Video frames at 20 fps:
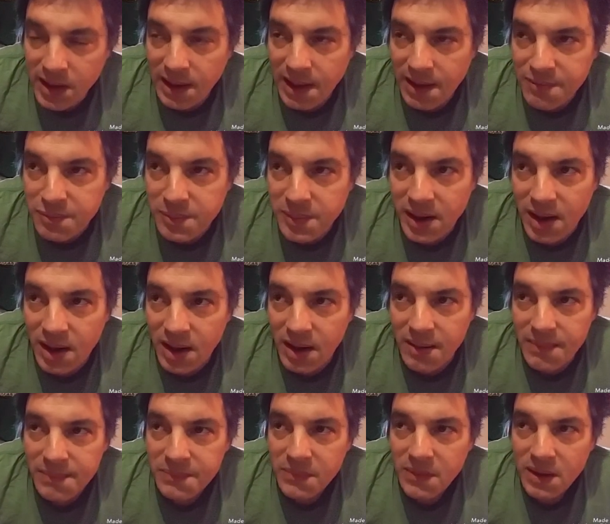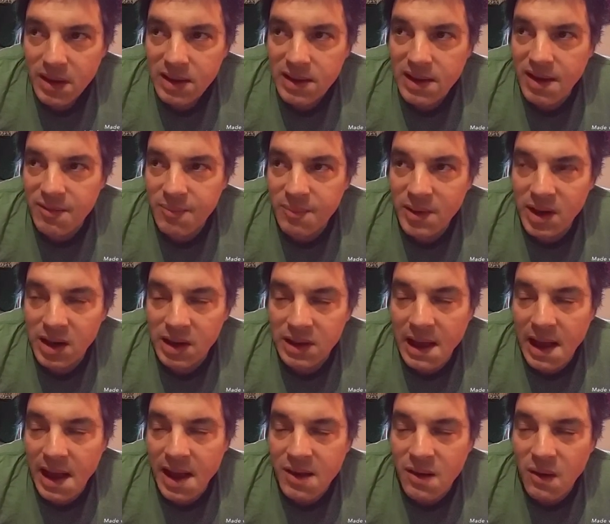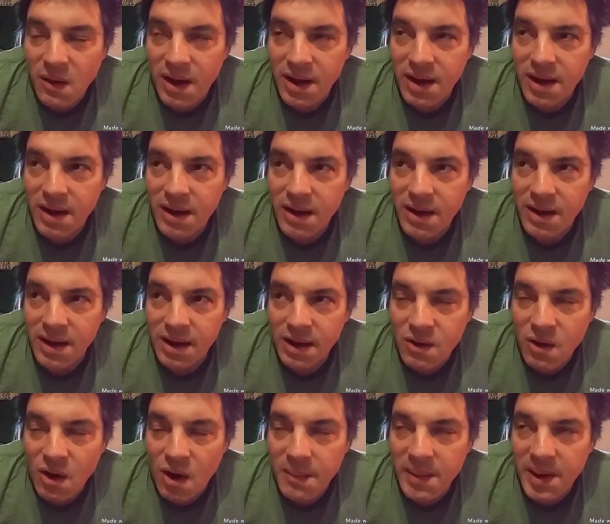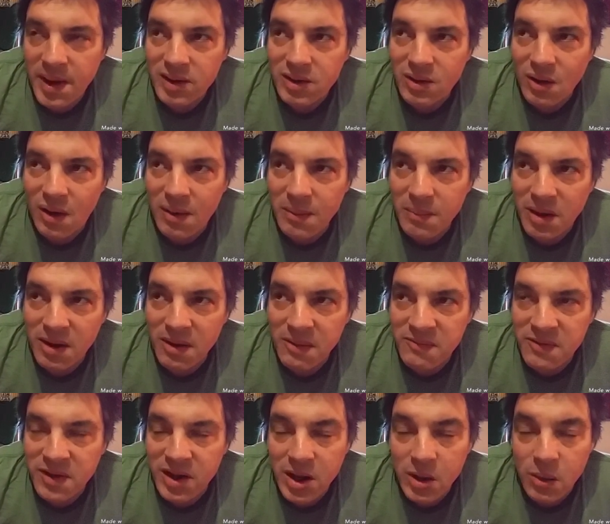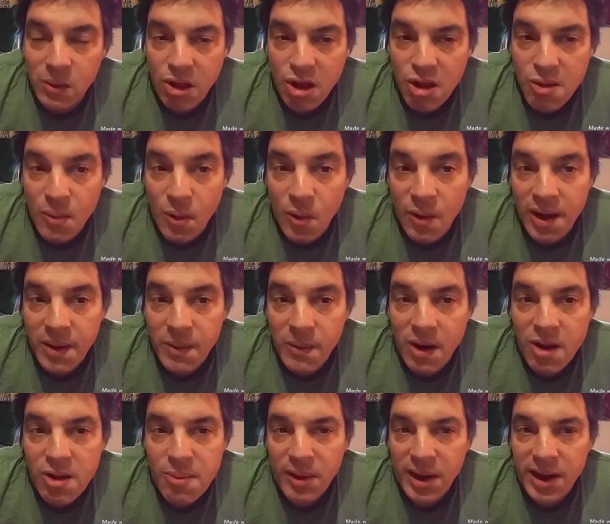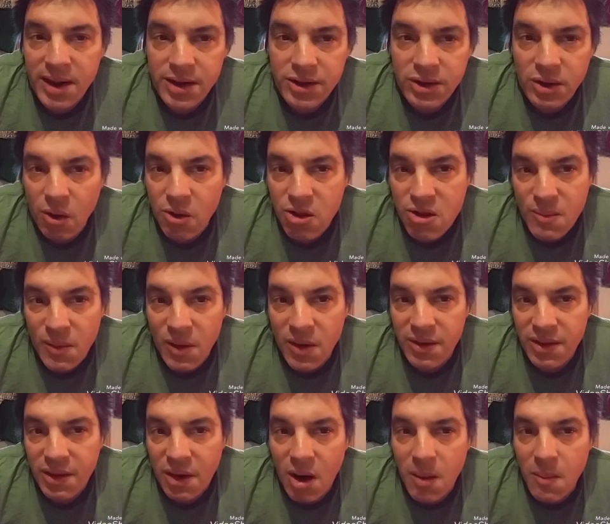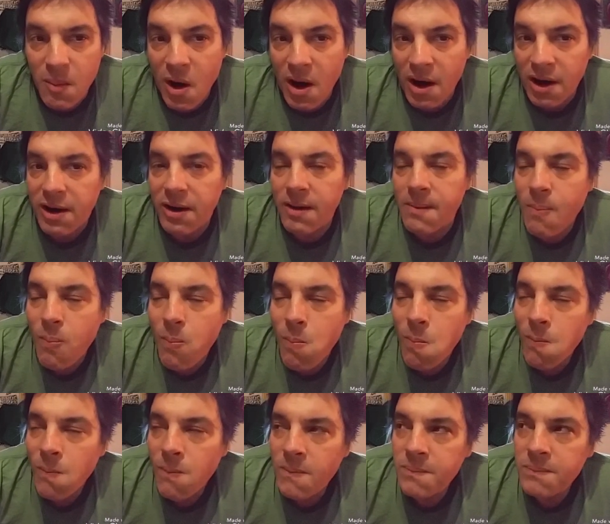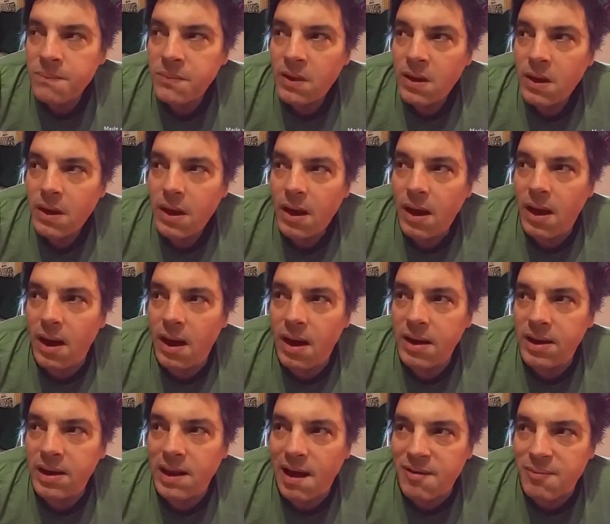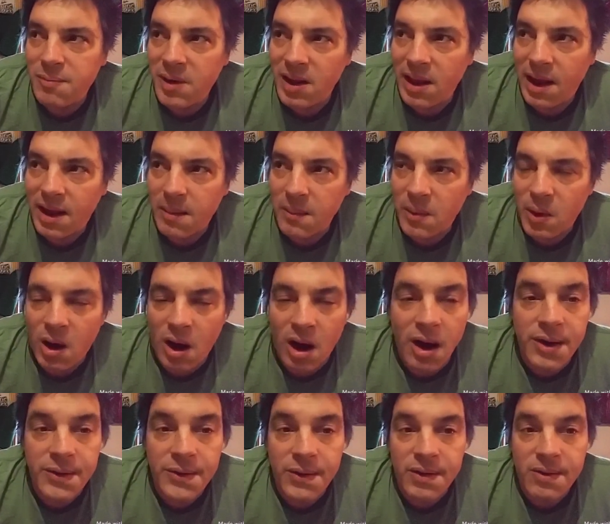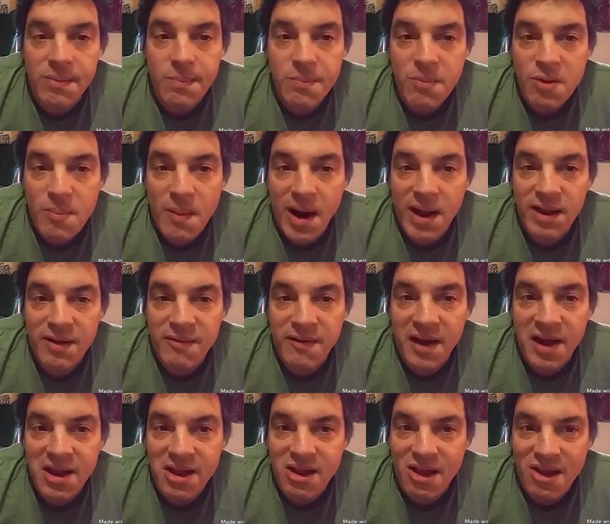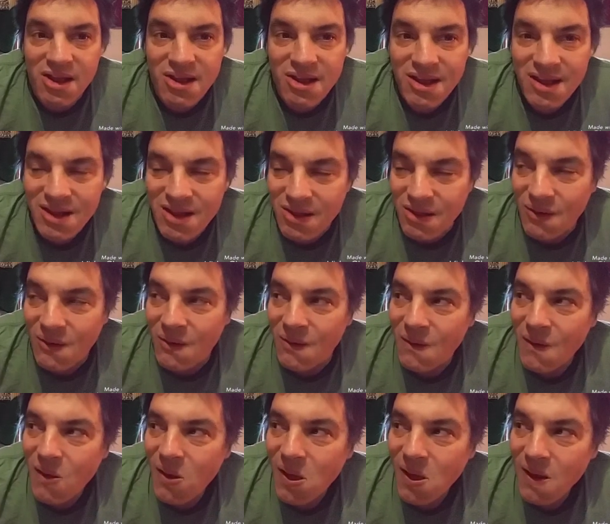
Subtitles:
he left me a like on and a comment on my video this morning when I was playing the dulcimer and the harmonica. He left me like about 100 smiley faces. So